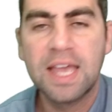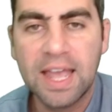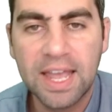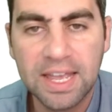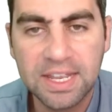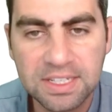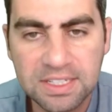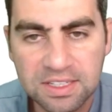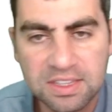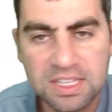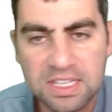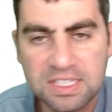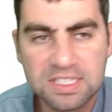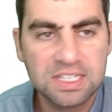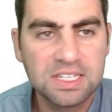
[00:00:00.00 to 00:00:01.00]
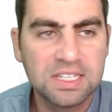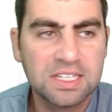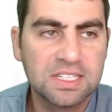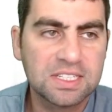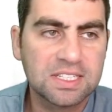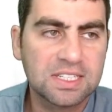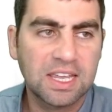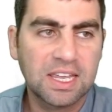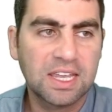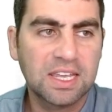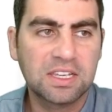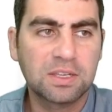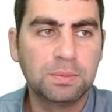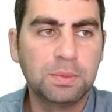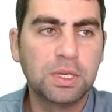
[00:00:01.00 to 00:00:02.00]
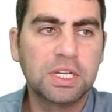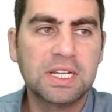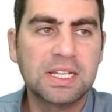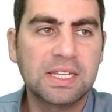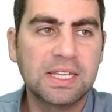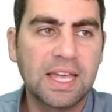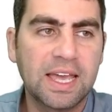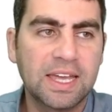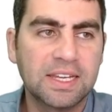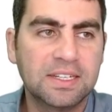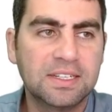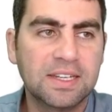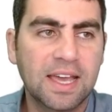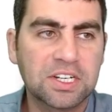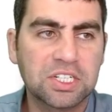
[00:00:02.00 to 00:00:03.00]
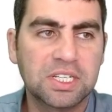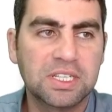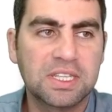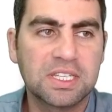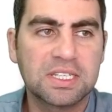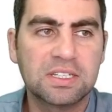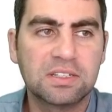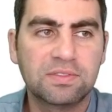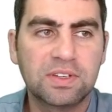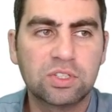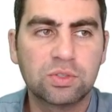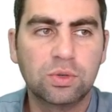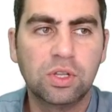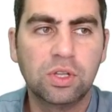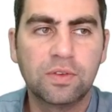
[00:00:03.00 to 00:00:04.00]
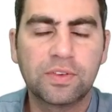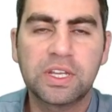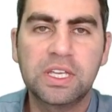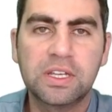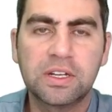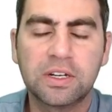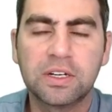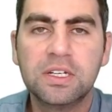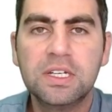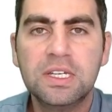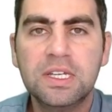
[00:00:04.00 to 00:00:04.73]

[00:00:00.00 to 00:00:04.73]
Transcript: And this is a community led, actually, this individual over here.